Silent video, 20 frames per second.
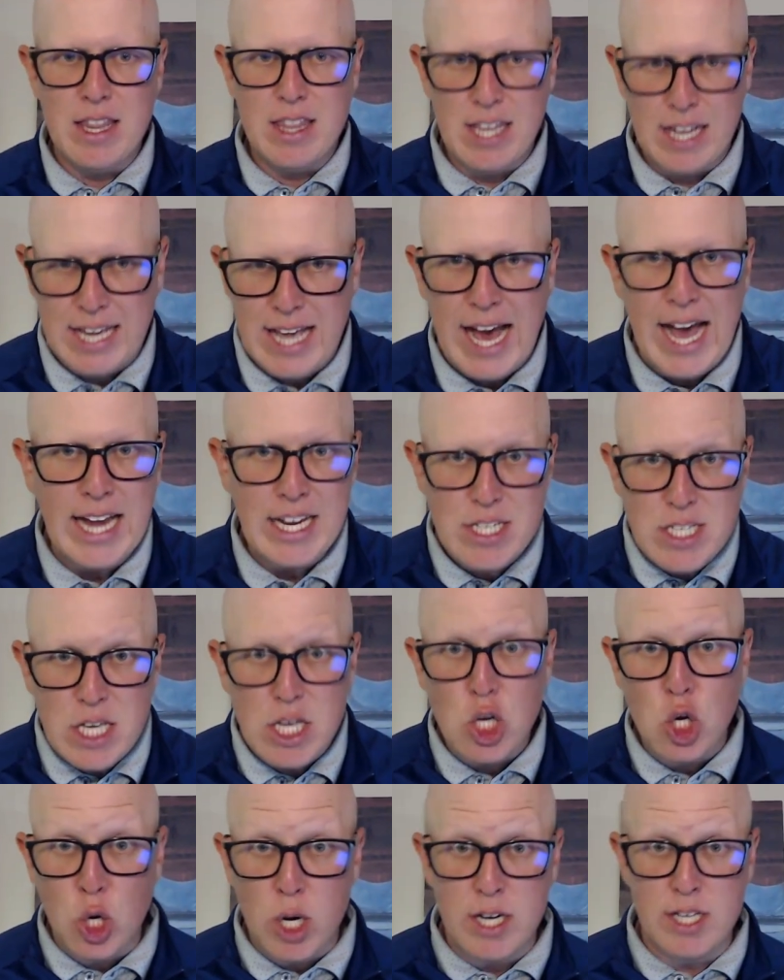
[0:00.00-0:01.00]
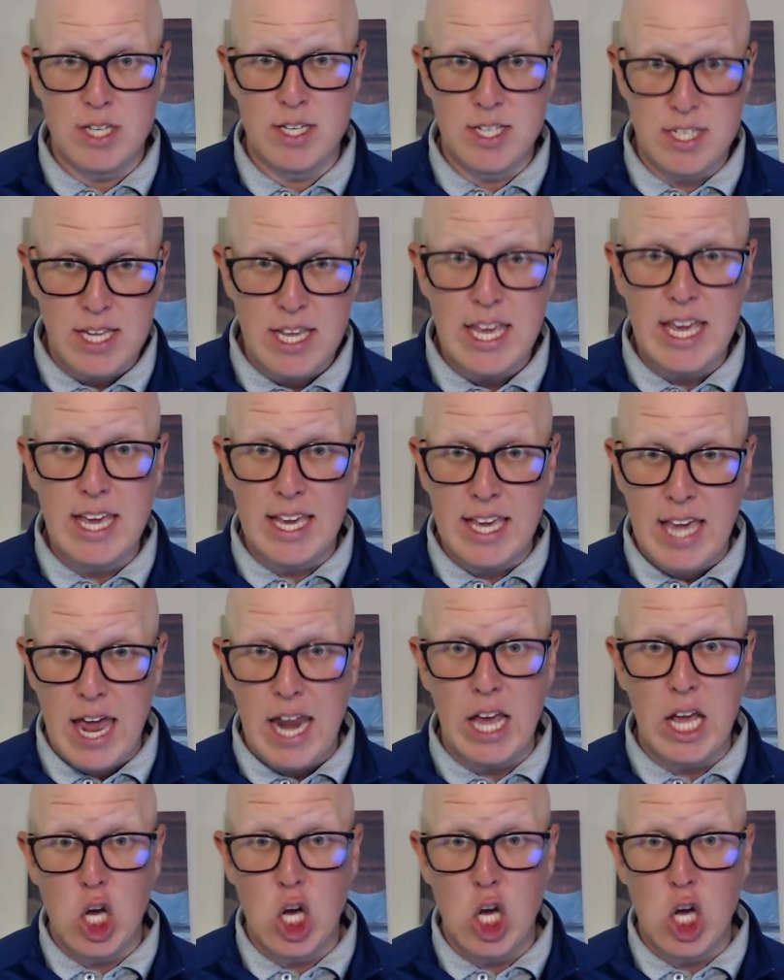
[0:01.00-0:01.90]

the guys that you're going to see getting